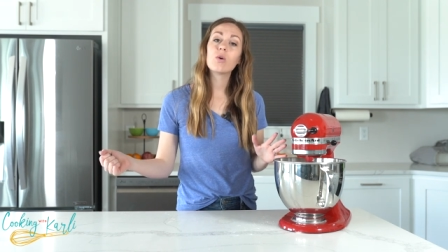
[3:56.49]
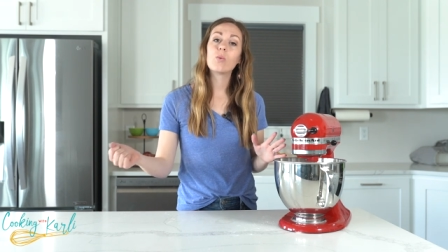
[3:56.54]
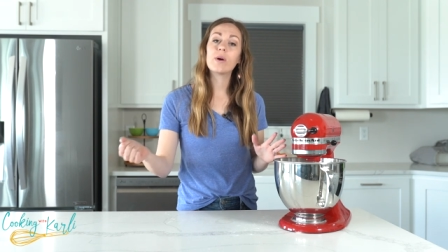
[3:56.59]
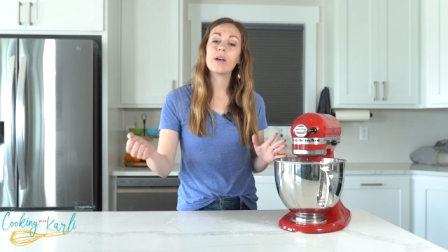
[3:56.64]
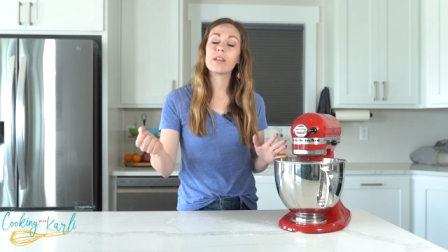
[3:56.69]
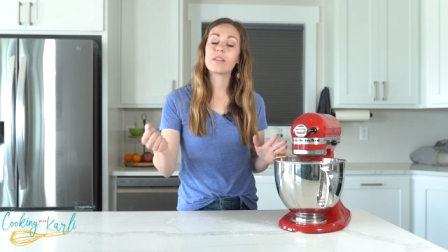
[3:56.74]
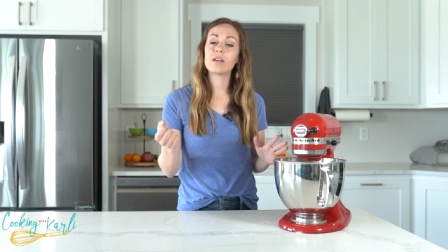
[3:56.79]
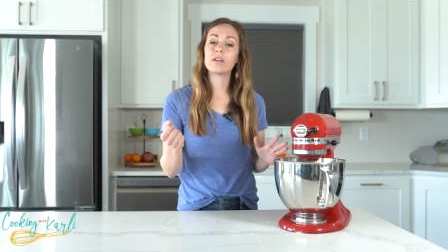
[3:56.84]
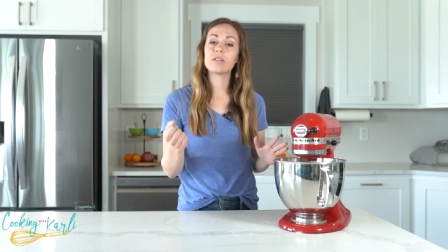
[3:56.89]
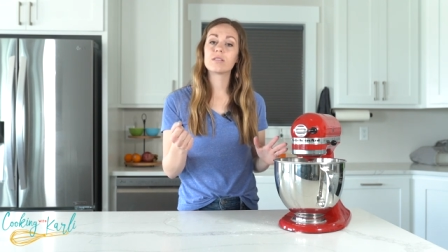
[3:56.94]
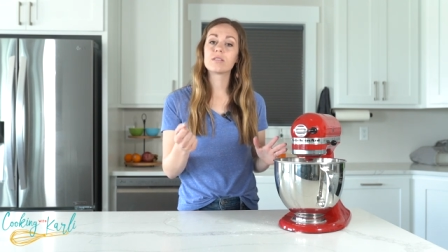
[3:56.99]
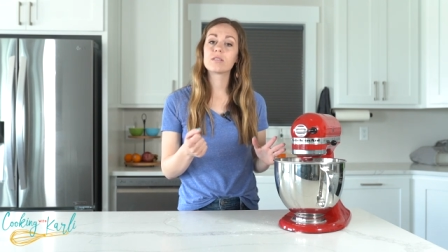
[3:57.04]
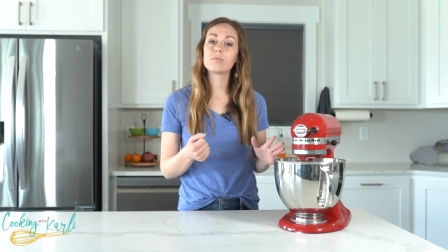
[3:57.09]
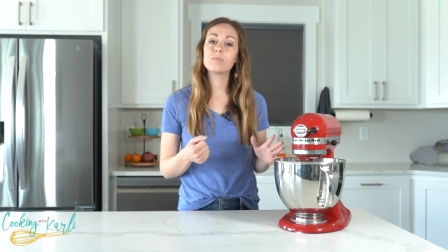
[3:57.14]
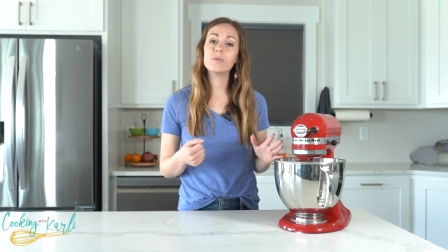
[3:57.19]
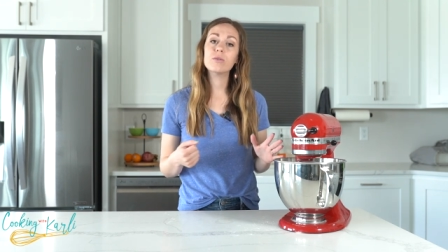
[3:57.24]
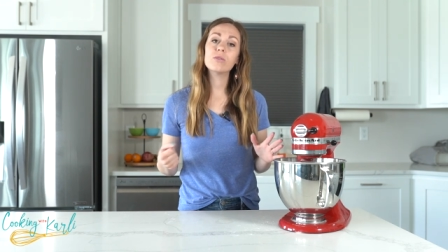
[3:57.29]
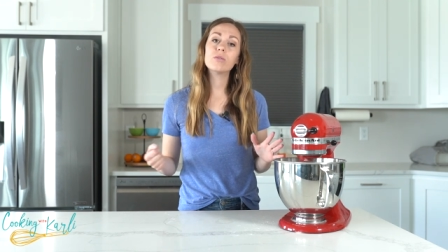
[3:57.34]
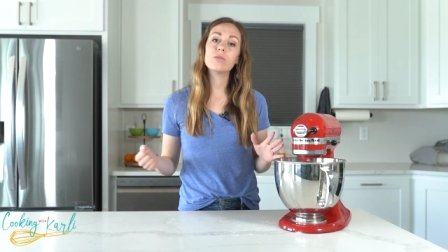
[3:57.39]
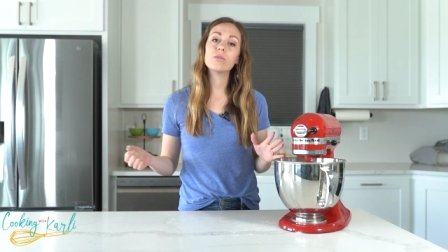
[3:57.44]
with a
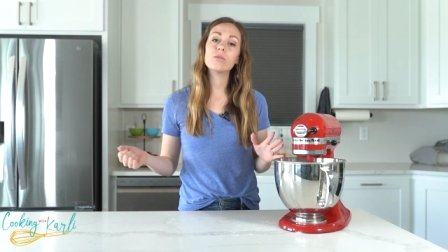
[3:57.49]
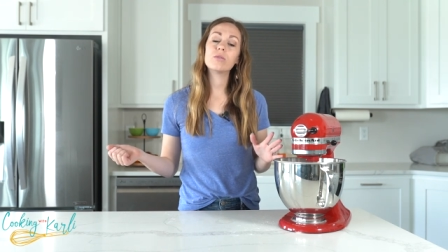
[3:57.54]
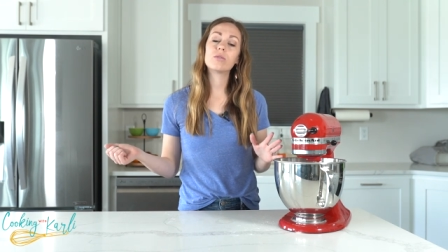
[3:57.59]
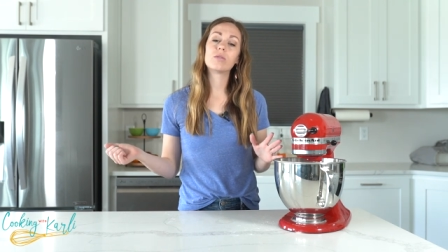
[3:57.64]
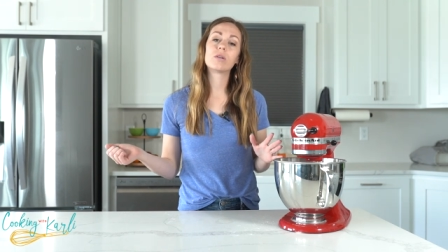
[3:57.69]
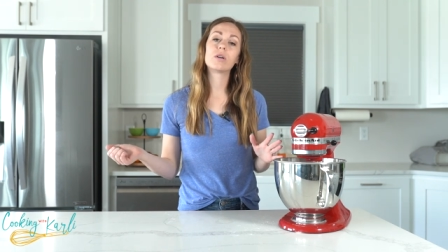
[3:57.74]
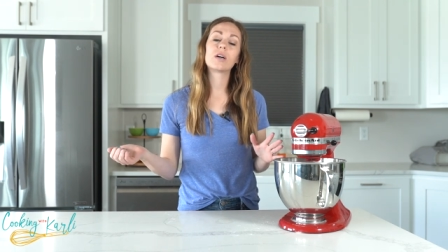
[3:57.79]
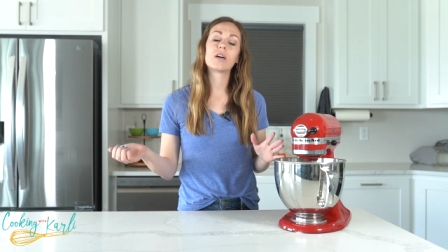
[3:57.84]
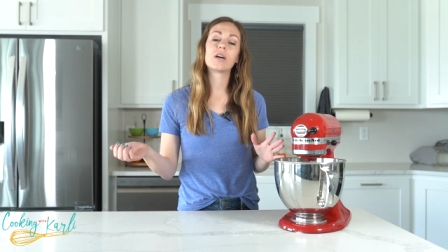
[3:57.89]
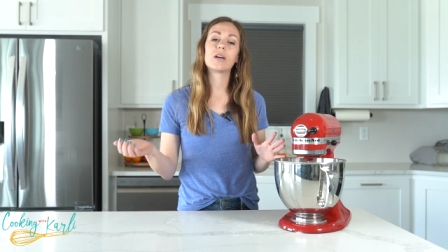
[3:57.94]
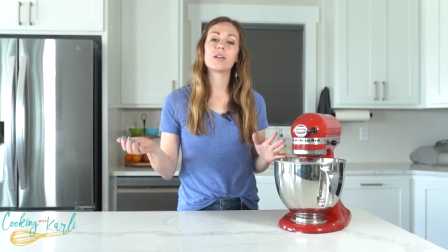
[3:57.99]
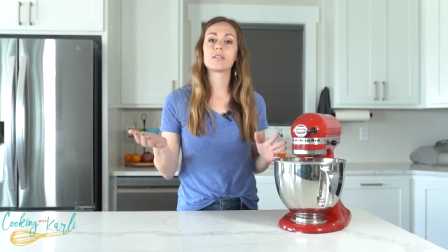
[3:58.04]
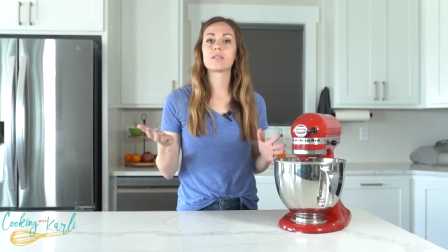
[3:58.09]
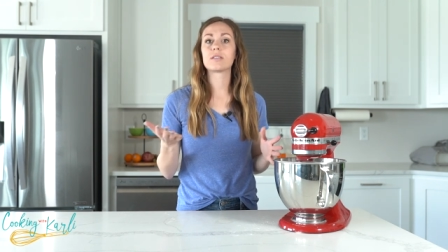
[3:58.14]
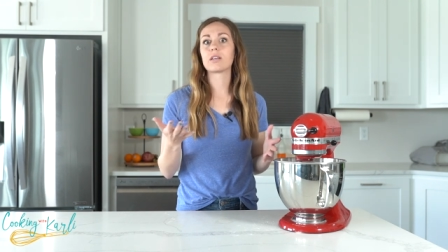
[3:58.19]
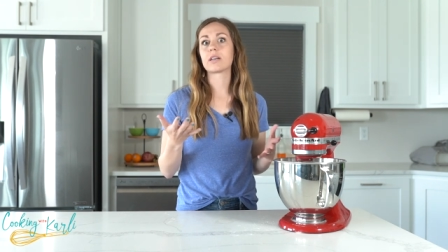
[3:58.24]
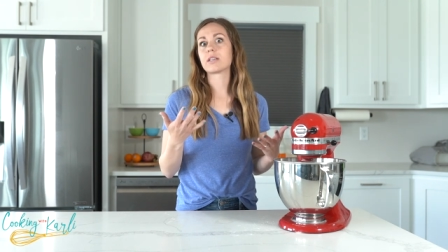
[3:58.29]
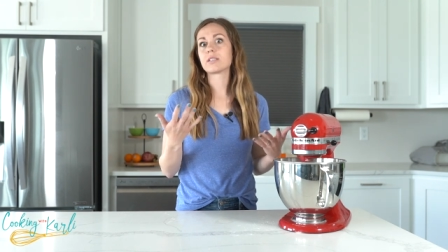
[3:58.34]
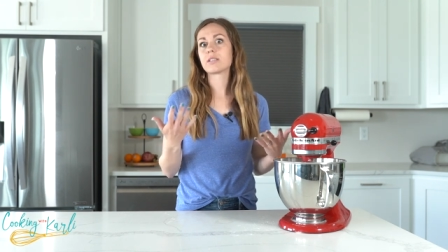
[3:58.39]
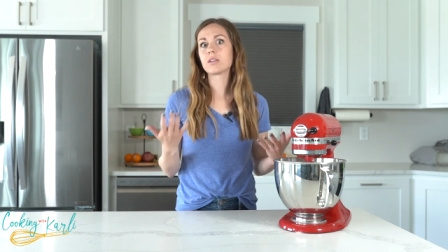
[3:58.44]
spoon or a,
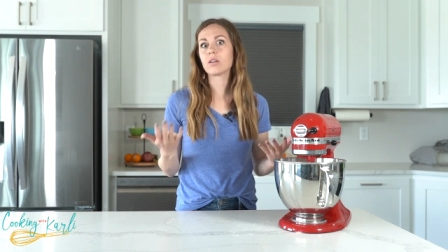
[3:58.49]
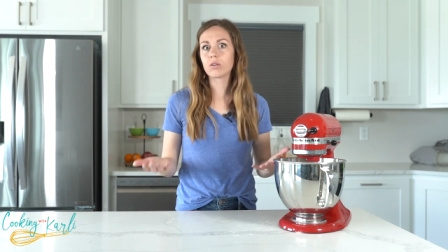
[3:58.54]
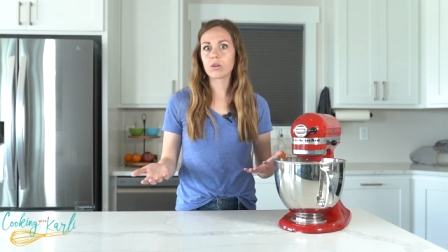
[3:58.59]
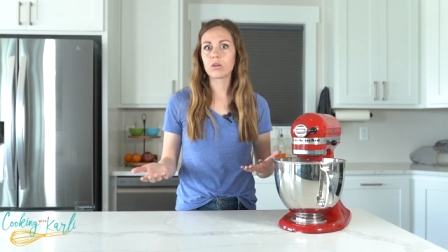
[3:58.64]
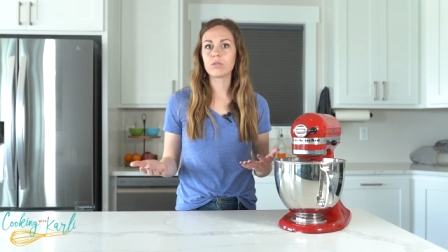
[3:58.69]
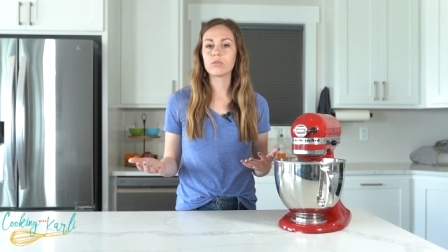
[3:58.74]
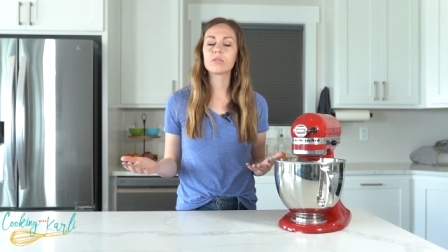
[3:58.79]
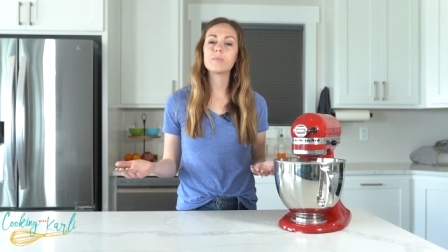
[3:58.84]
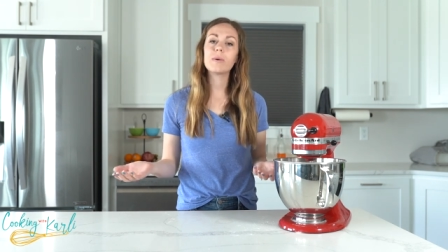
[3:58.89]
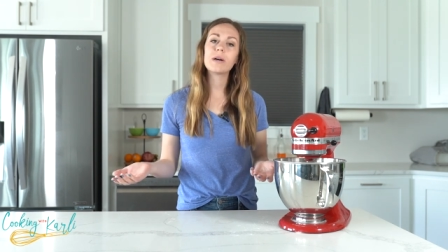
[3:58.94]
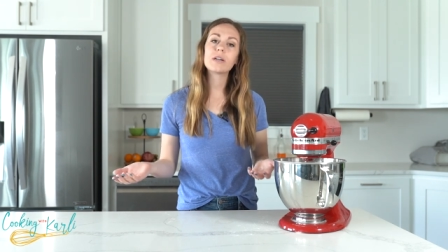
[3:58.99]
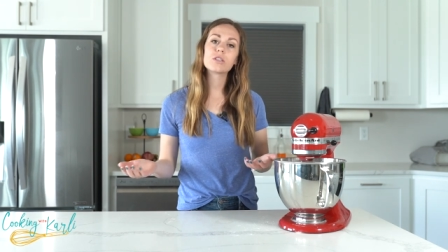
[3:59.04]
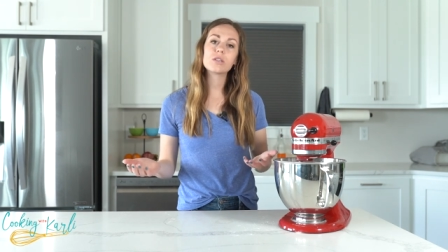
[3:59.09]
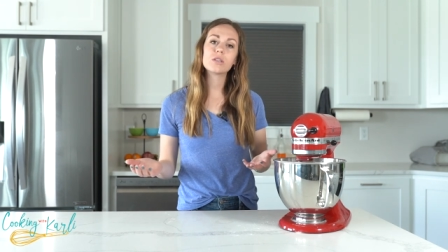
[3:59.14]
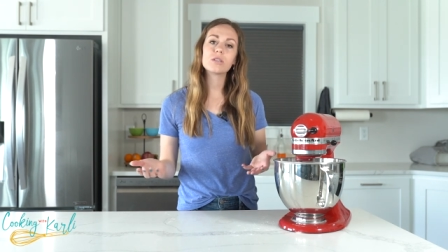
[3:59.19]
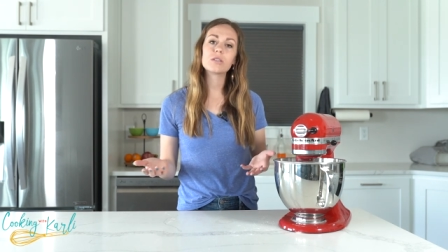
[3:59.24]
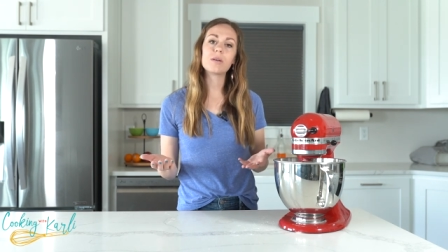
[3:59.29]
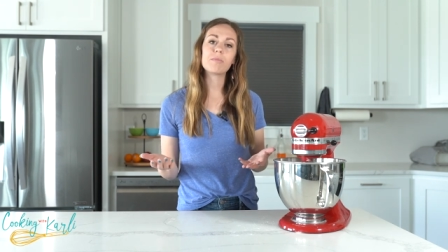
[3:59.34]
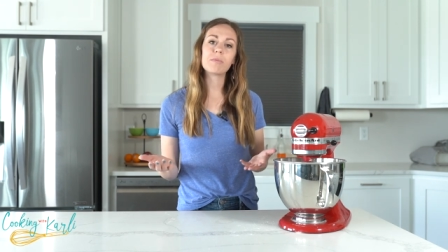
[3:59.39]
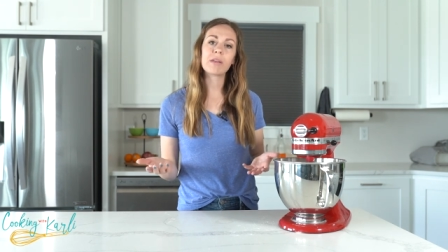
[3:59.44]
like a silicone
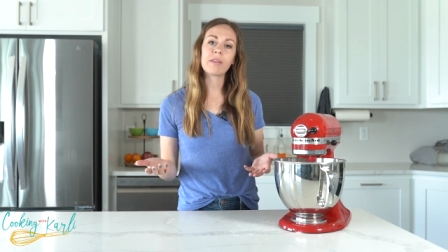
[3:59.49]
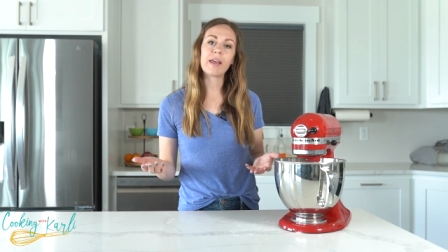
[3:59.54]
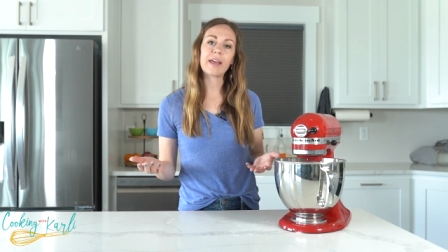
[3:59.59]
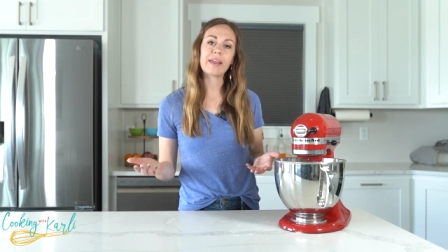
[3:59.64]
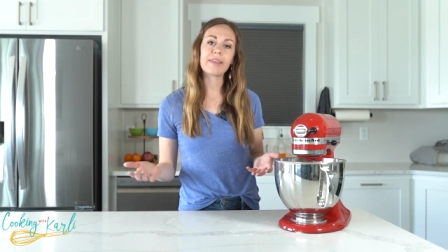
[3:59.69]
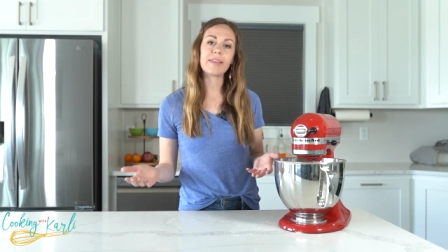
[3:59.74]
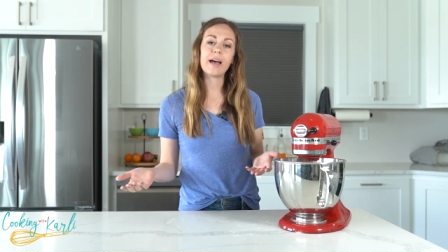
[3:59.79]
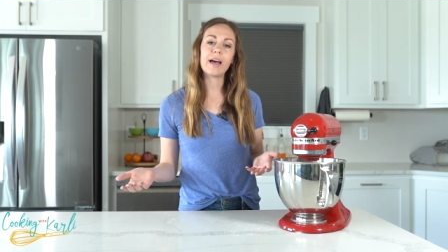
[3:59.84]
spatula, something like